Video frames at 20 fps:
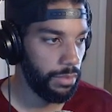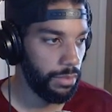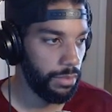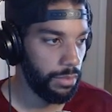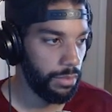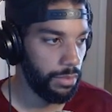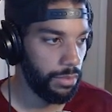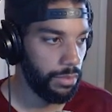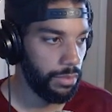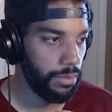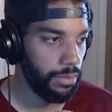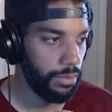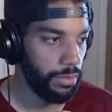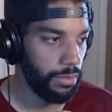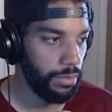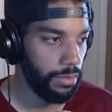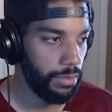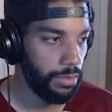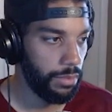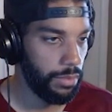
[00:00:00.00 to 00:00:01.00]

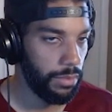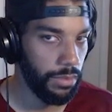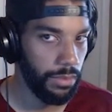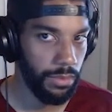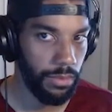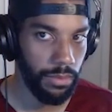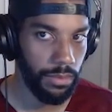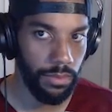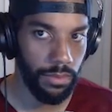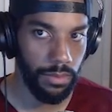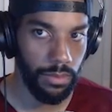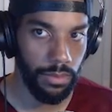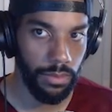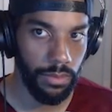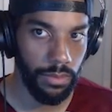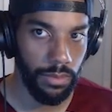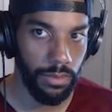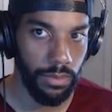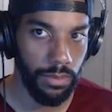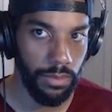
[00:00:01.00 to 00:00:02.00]

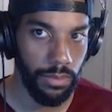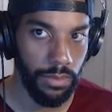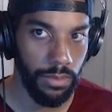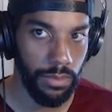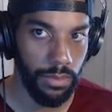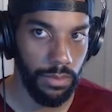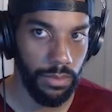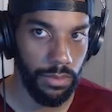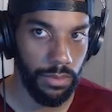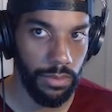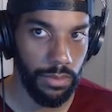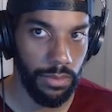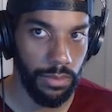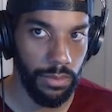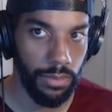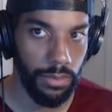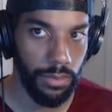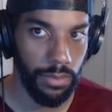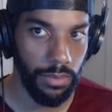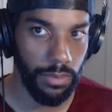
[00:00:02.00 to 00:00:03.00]

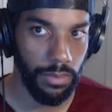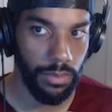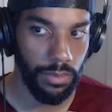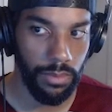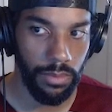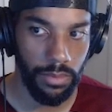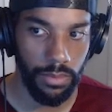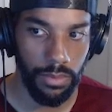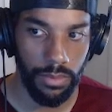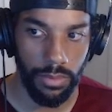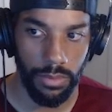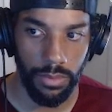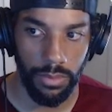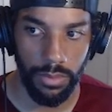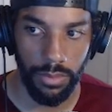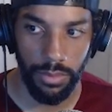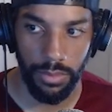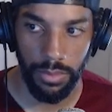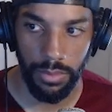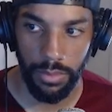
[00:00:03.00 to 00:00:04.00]

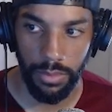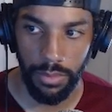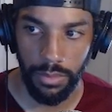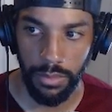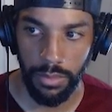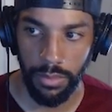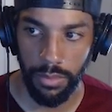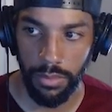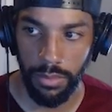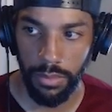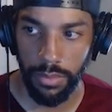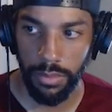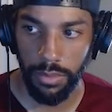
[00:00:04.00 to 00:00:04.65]
No words are spoken by the person on screen.